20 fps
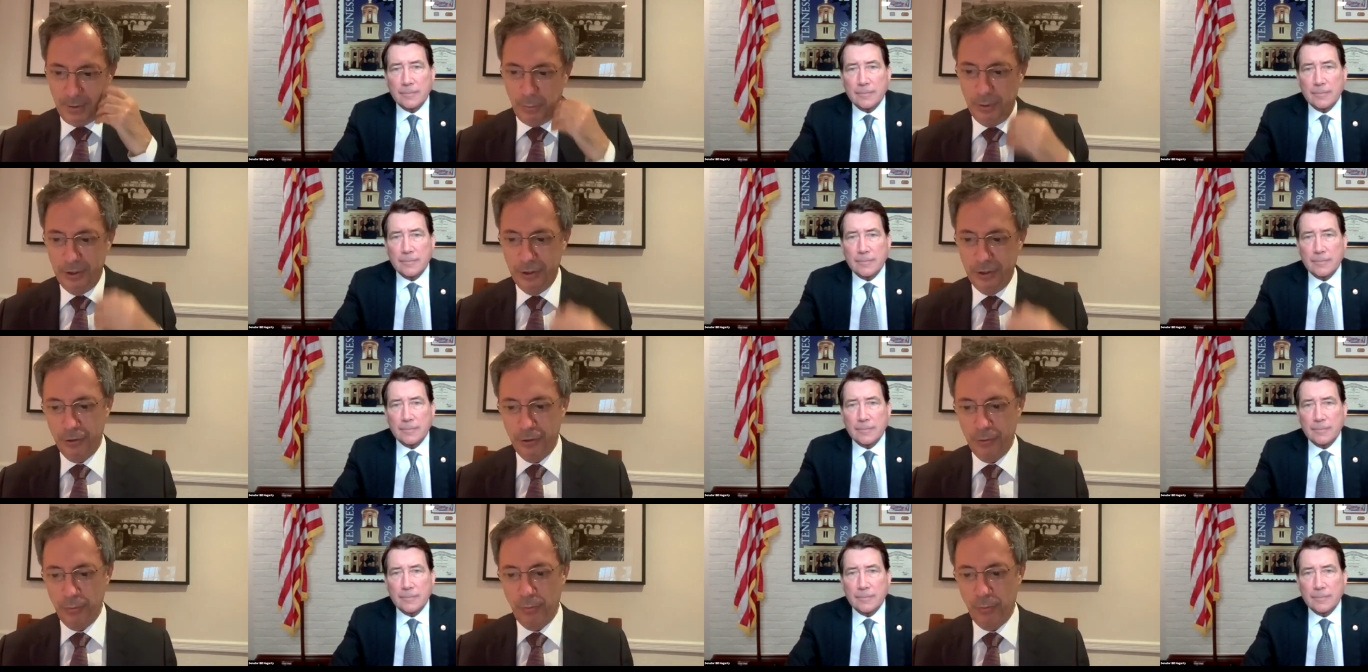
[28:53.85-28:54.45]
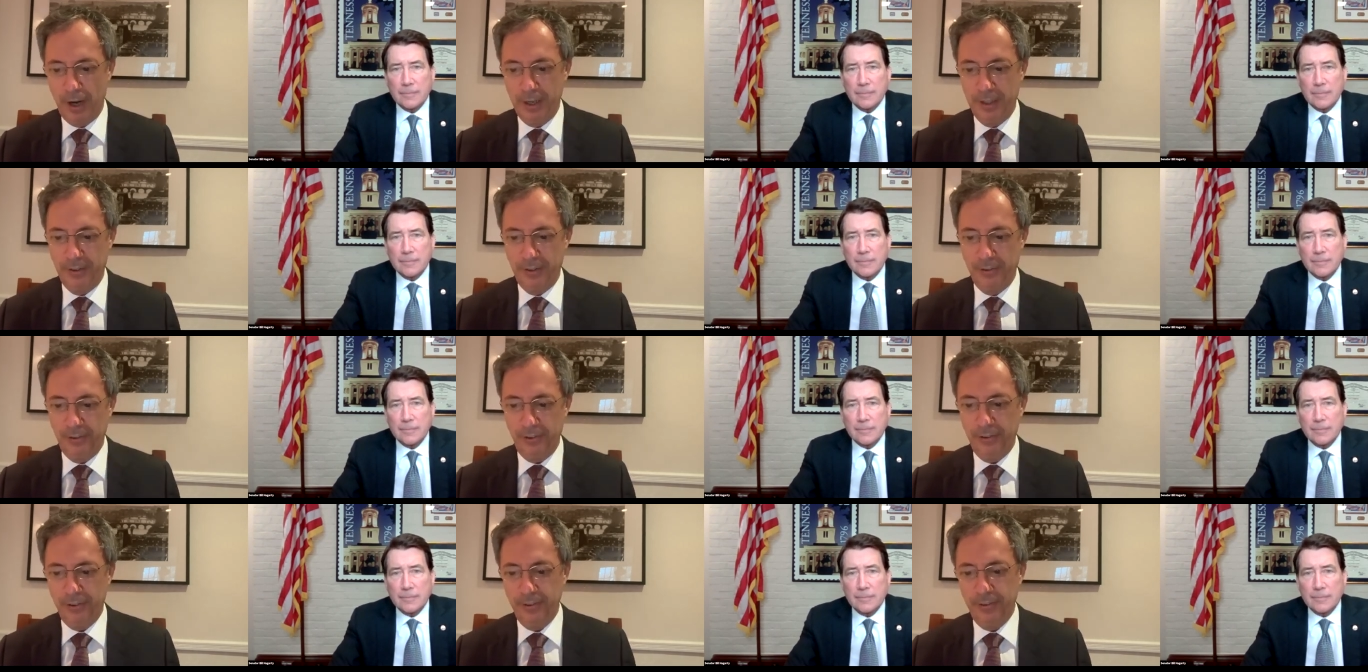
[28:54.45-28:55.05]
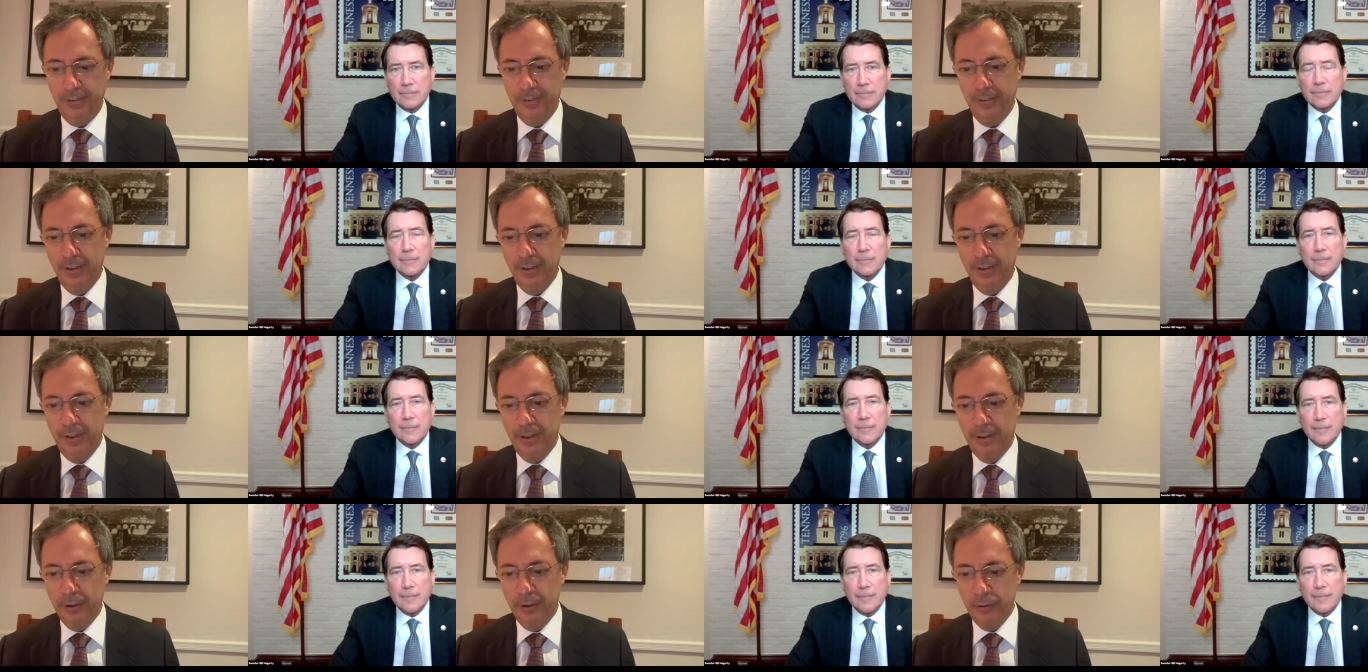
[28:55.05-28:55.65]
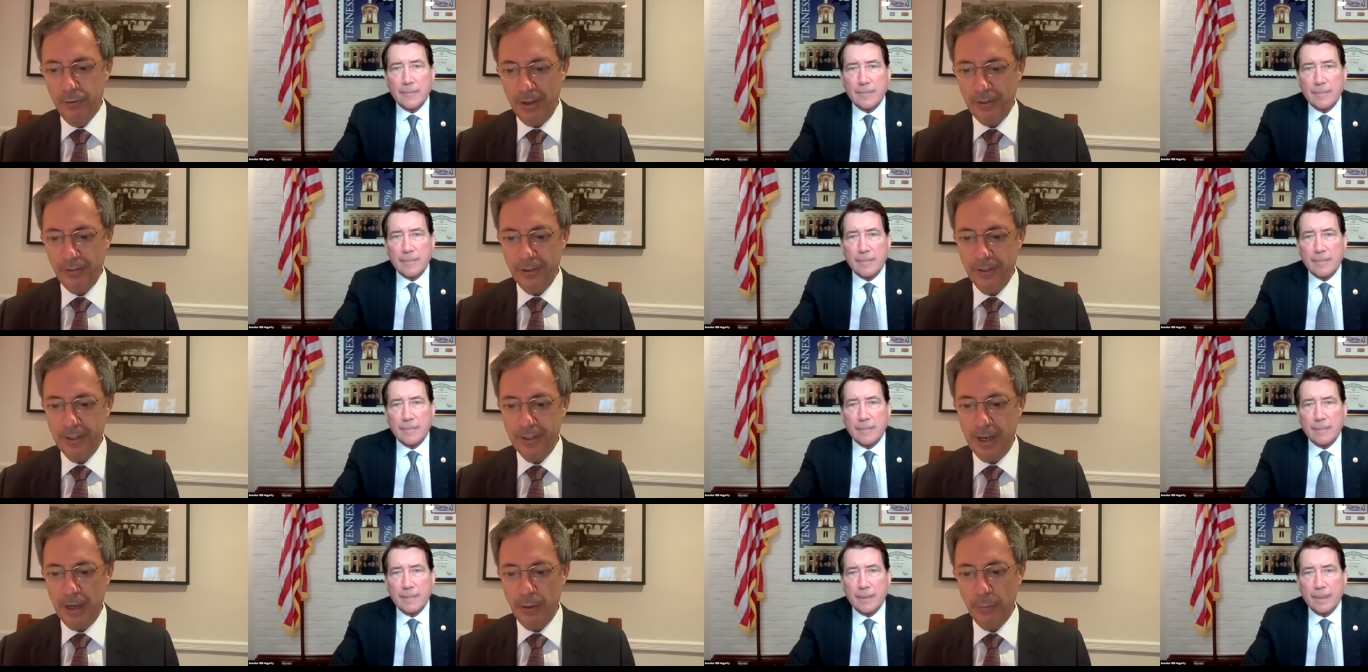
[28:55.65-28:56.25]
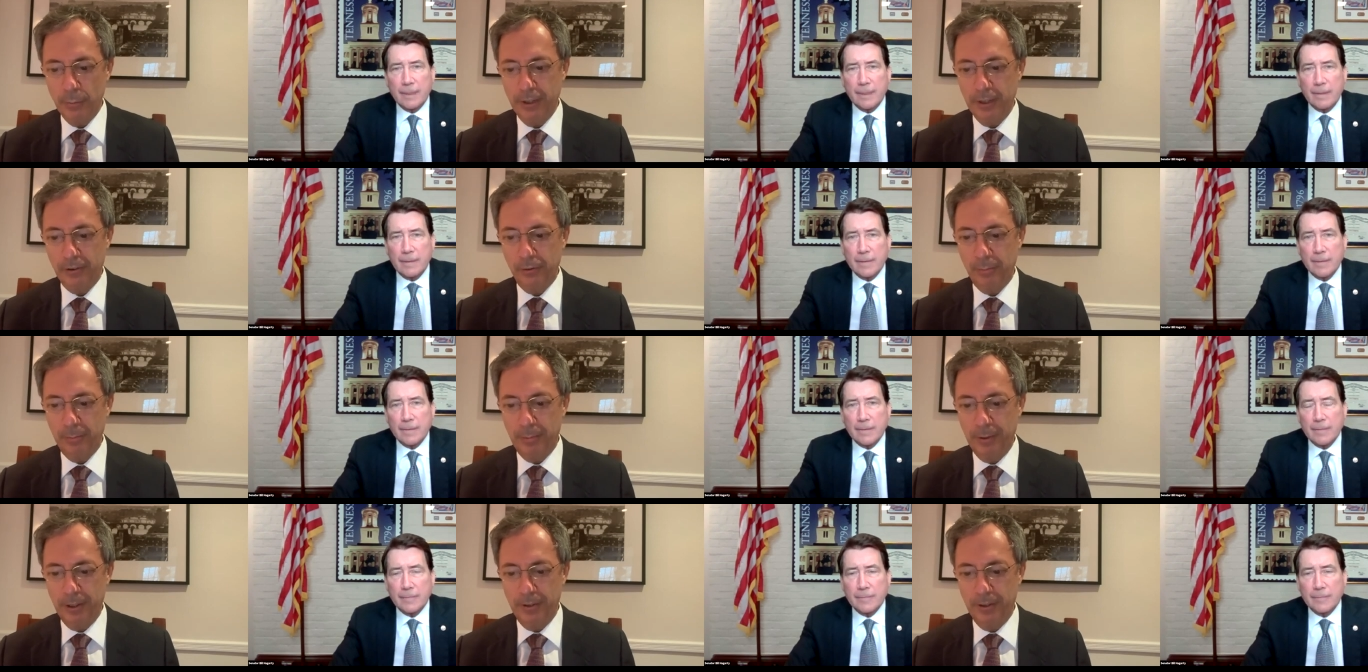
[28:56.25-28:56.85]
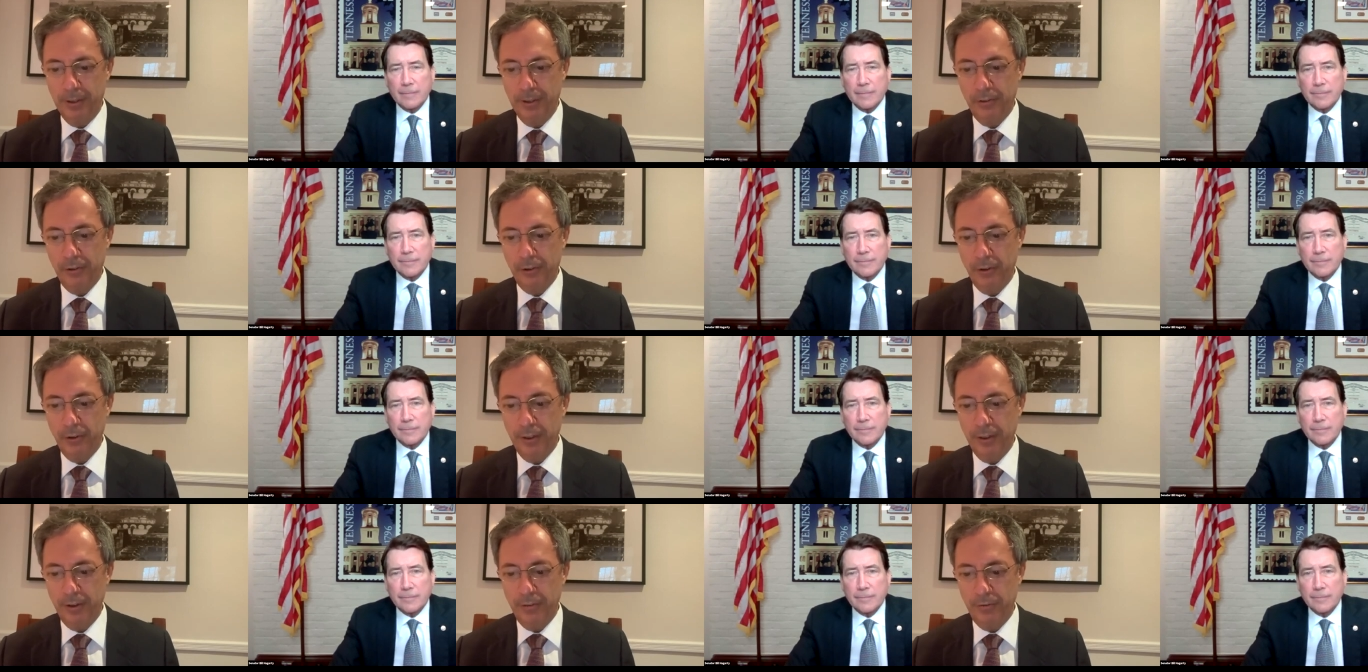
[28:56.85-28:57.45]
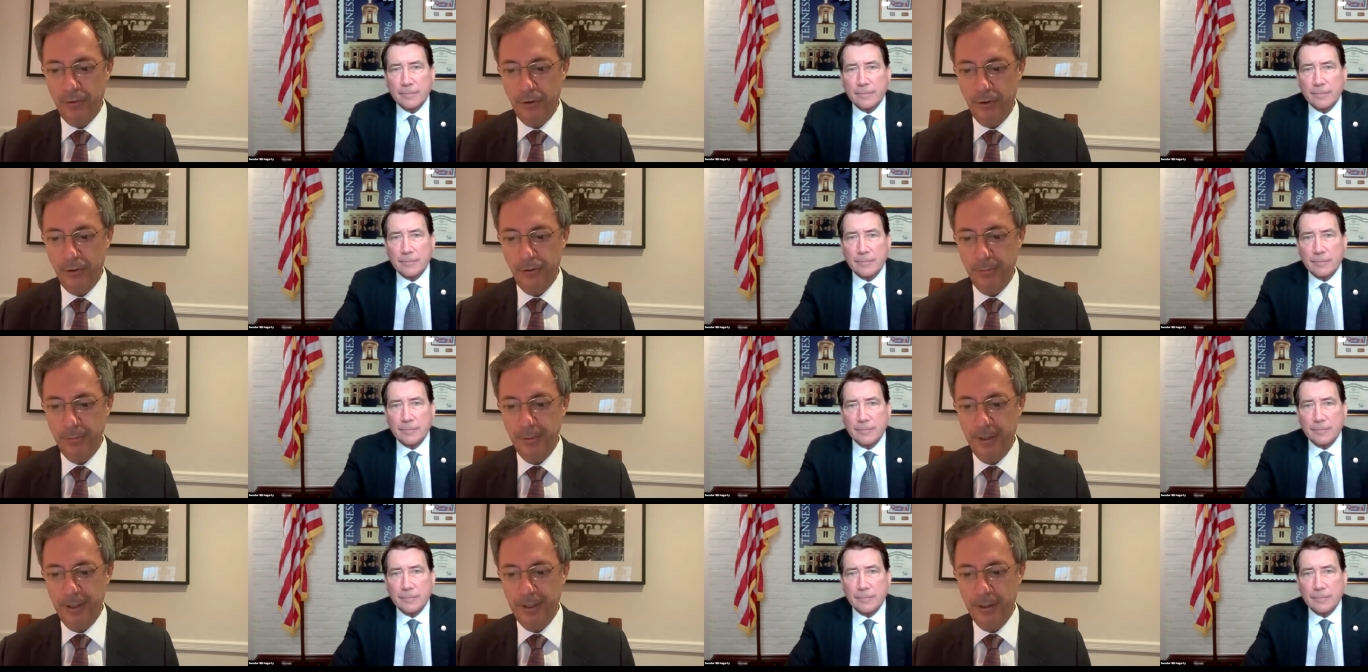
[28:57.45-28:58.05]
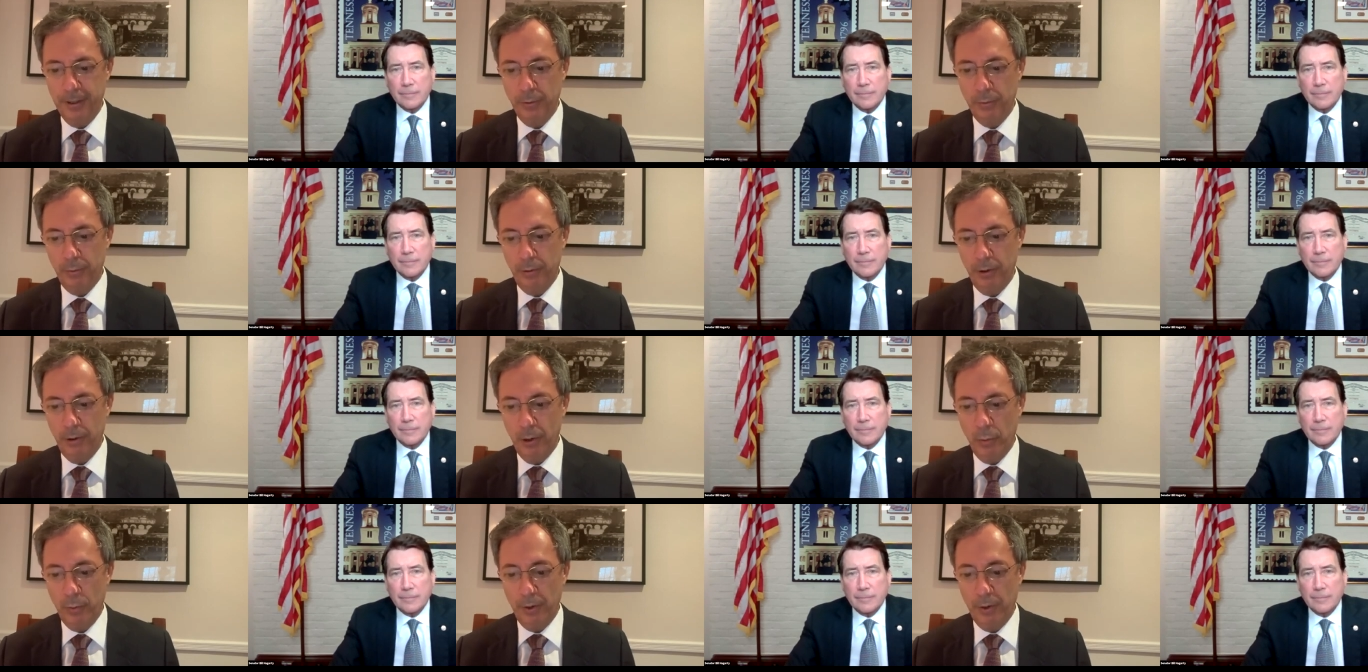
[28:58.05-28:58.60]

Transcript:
Speaker 1: Richard writes, the dressing down we experienced during the first meeting